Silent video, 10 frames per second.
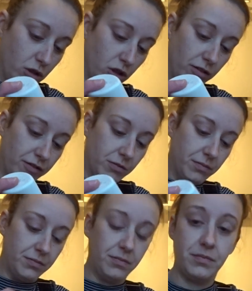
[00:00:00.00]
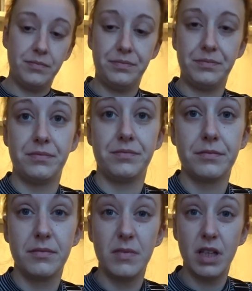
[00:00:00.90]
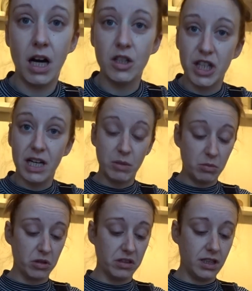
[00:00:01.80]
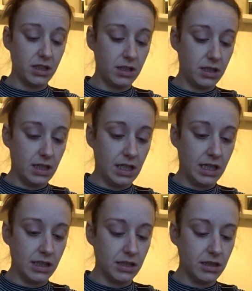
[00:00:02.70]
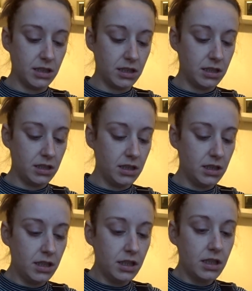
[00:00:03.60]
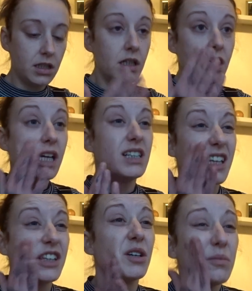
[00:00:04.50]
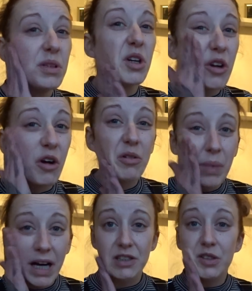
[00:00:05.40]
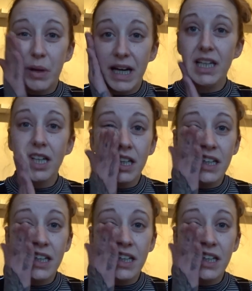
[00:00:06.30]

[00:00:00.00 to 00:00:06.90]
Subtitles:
call from RJ, my brother, and he said that my nonna had passed away.